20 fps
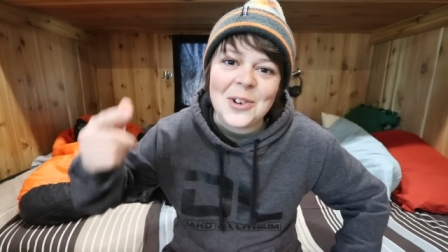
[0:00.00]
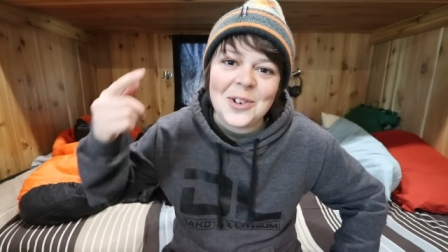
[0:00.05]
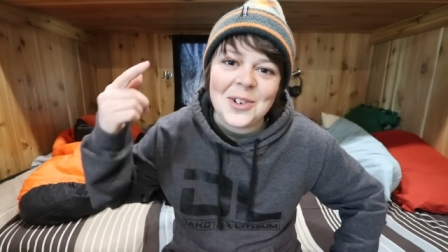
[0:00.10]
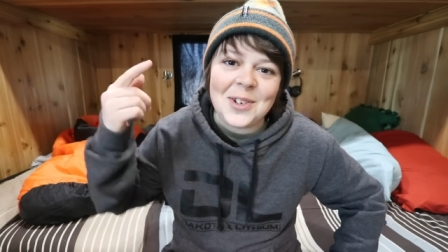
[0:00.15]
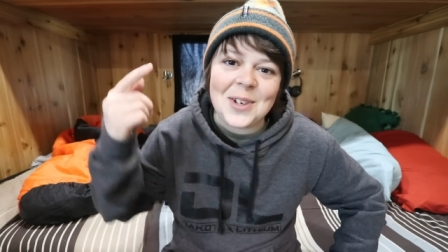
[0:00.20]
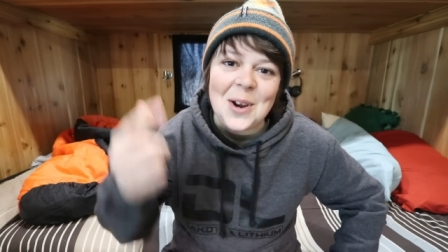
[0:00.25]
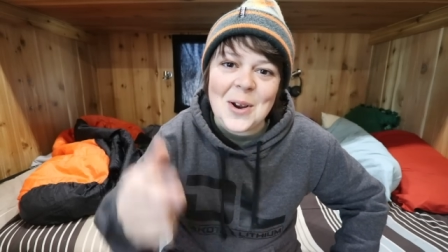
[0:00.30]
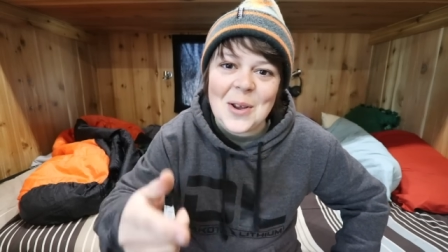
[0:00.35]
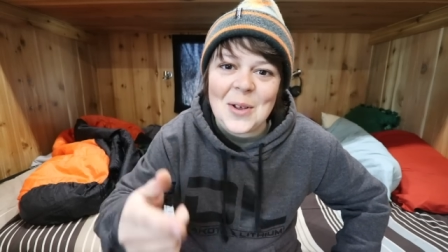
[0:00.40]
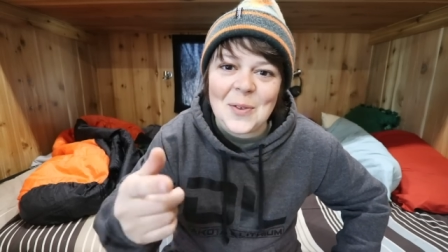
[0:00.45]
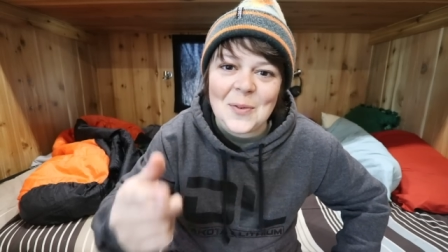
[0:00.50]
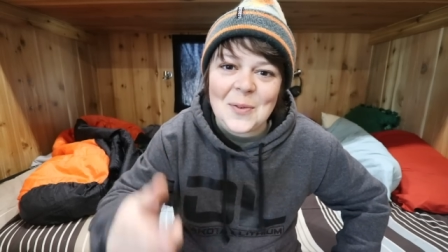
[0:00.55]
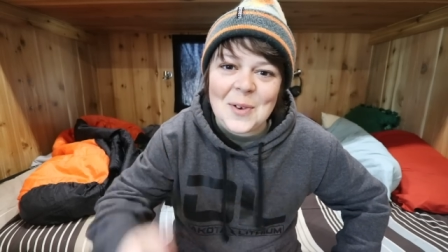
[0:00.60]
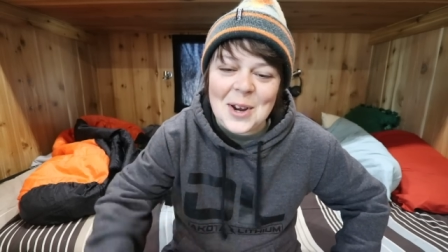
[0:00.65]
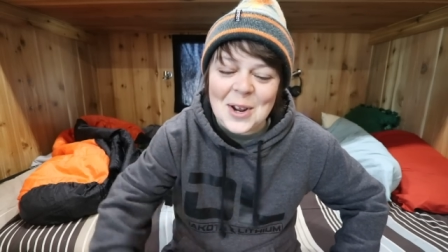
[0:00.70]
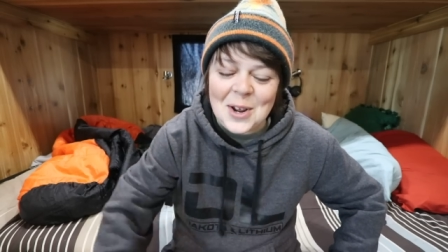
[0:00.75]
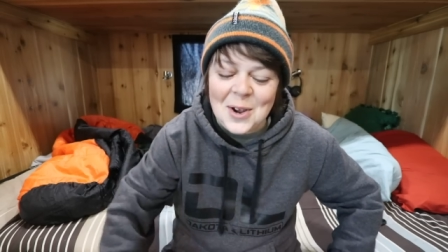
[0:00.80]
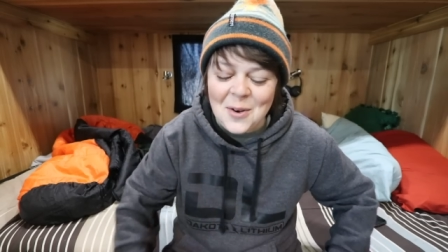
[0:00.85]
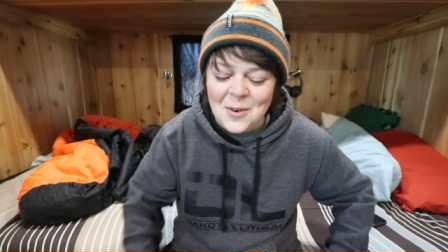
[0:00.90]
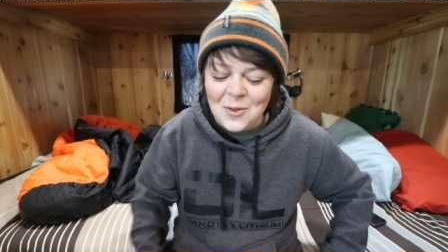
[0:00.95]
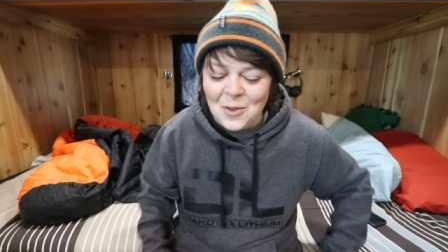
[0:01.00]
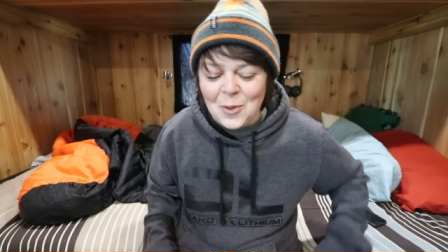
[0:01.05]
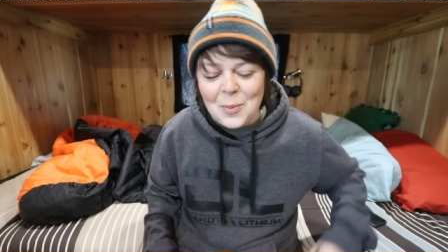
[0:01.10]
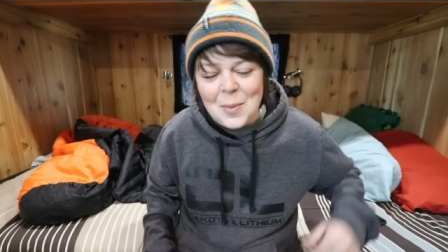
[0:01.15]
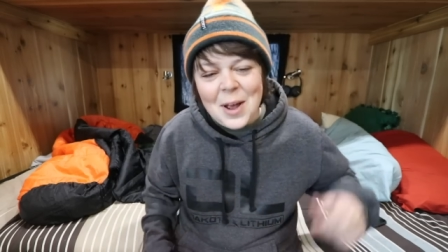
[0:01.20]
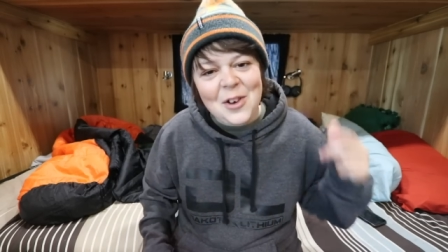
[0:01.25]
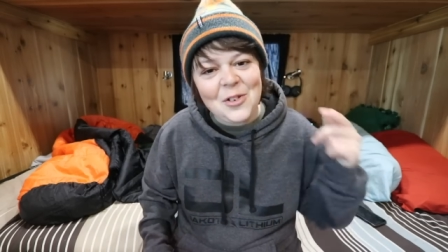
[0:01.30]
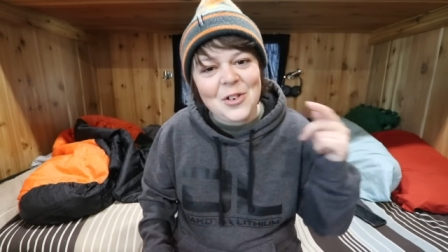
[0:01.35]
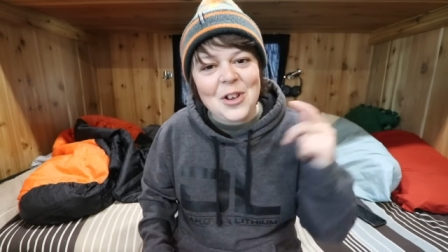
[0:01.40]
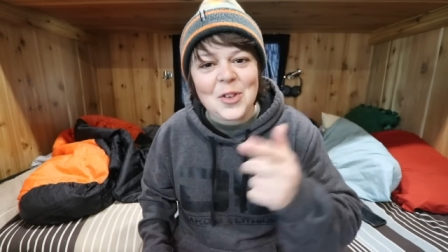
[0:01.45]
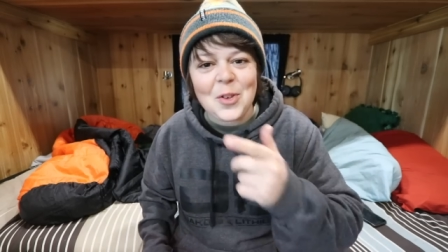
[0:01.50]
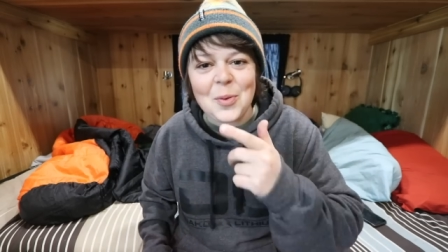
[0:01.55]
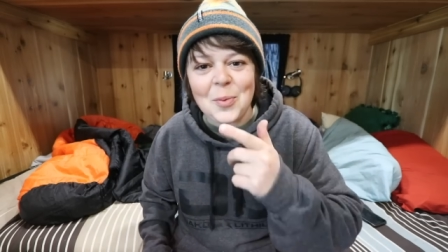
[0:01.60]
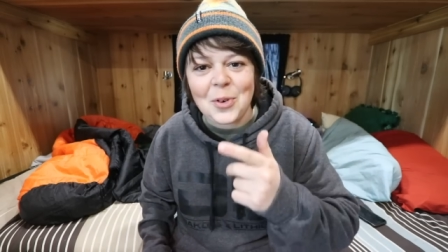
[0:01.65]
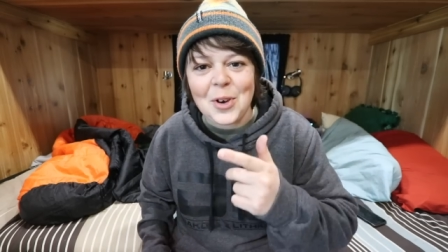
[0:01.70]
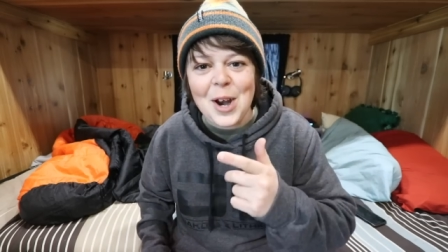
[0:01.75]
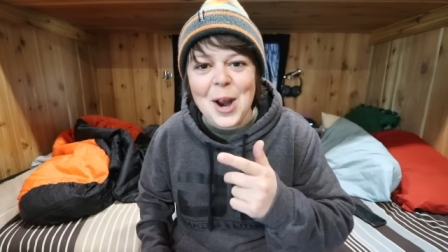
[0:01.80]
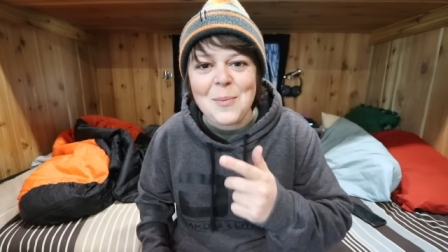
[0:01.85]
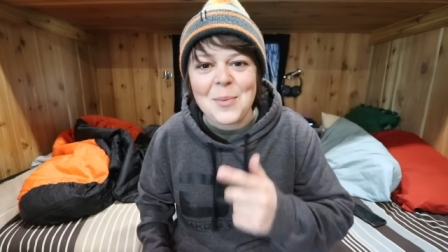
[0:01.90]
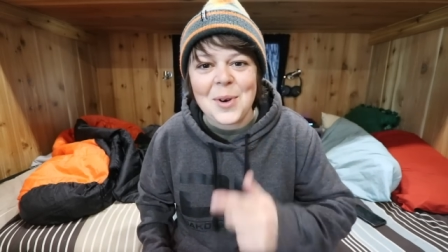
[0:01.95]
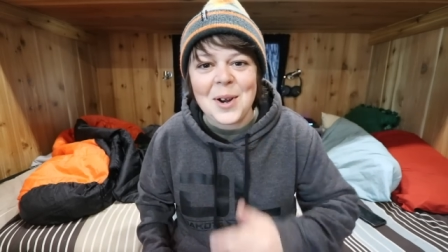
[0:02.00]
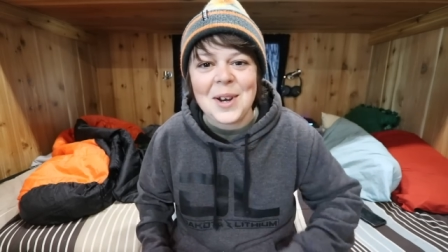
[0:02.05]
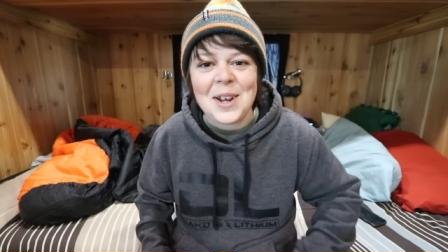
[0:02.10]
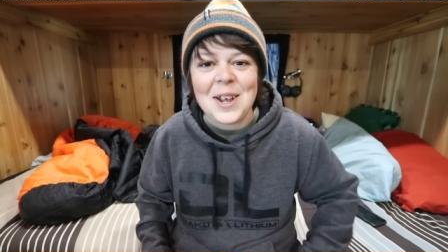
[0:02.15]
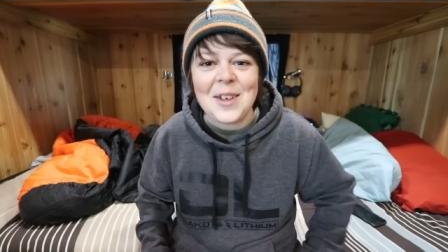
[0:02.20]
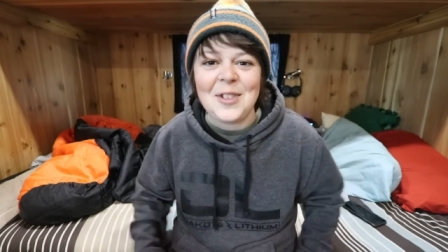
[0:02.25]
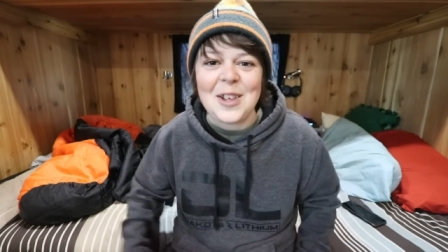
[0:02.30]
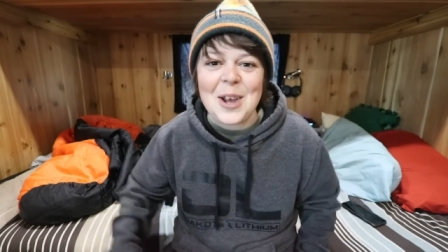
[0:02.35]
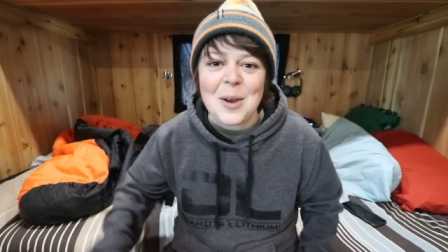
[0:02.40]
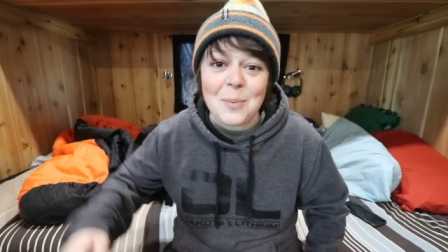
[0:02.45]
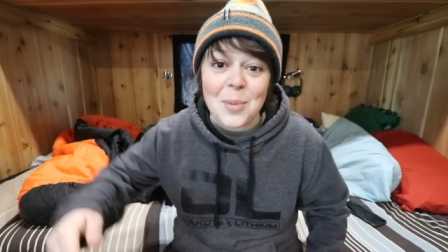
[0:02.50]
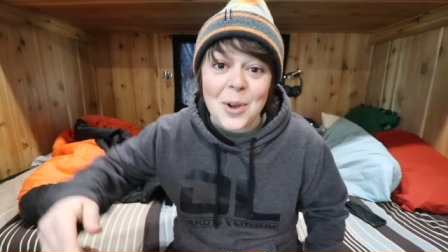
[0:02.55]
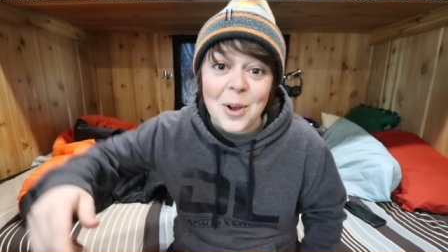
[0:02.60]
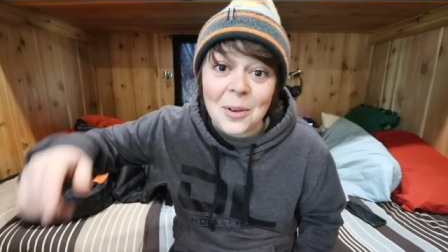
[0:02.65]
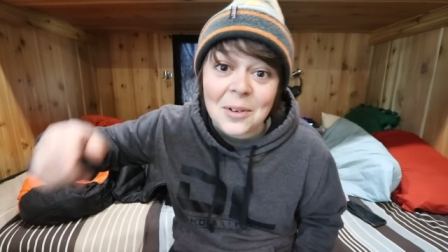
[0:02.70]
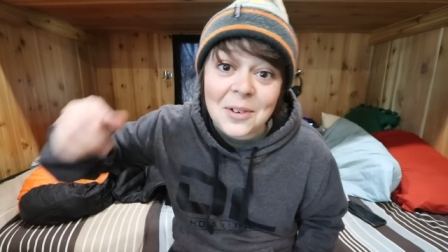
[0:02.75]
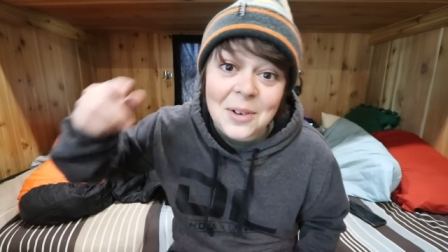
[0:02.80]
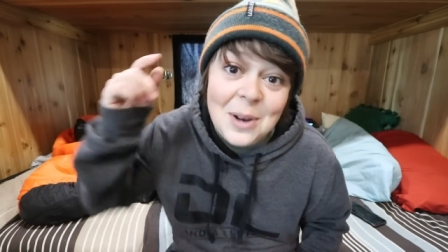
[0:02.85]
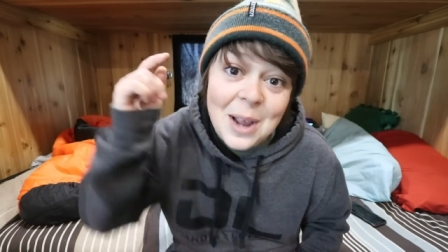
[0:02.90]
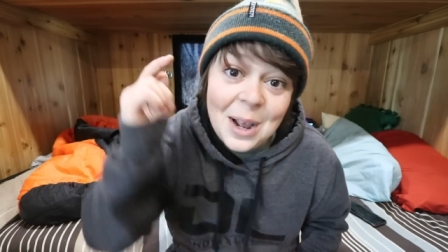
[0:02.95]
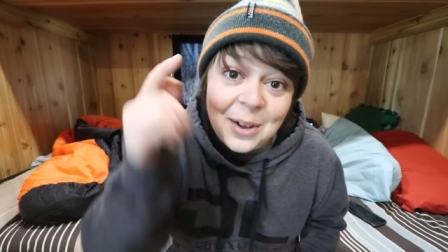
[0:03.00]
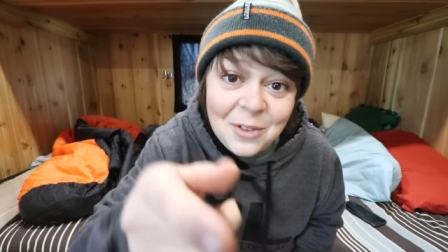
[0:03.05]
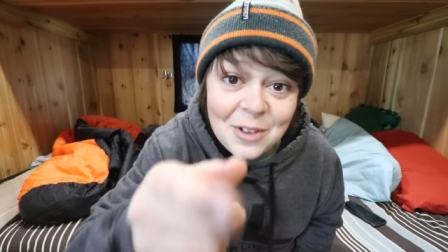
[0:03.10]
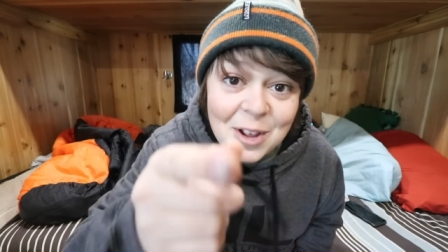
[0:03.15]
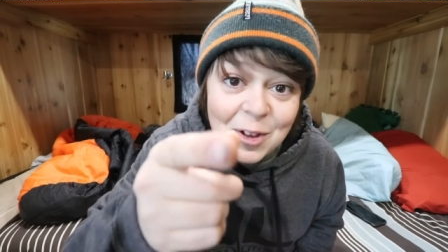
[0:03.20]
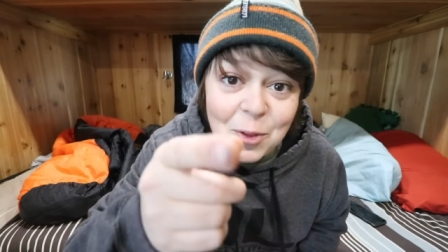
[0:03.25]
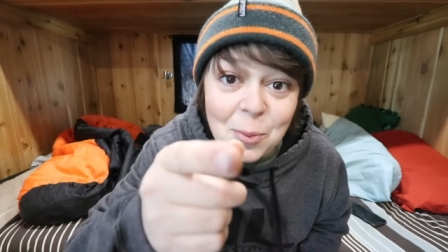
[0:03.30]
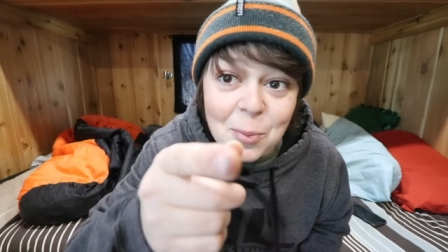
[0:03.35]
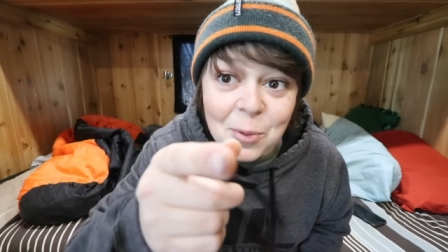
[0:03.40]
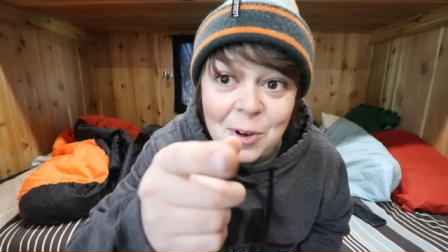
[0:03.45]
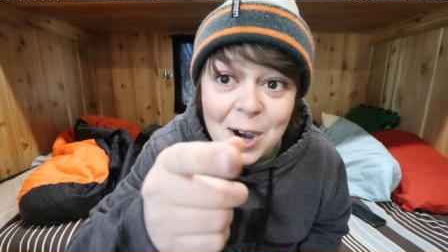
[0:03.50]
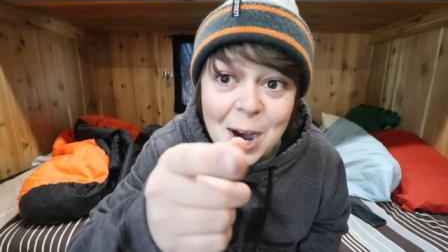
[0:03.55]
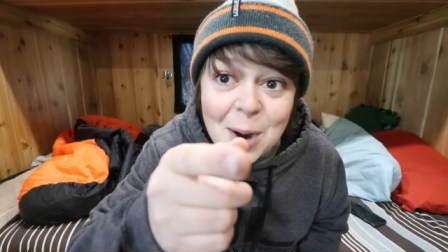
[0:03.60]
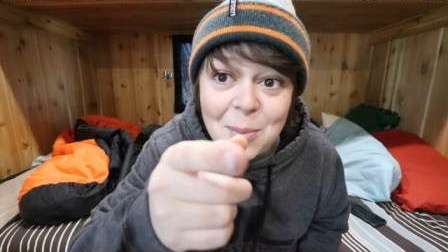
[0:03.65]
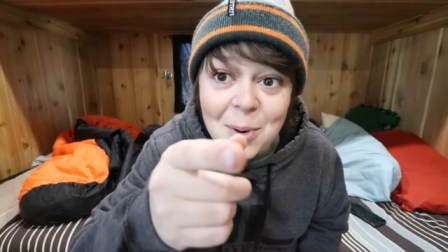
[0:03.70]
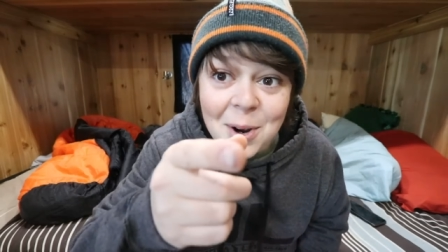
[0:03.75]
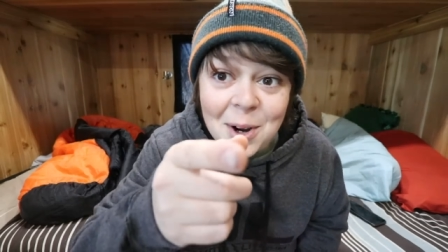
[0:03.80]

share this video, smash that subscribe button, hit that bell, next that subscribe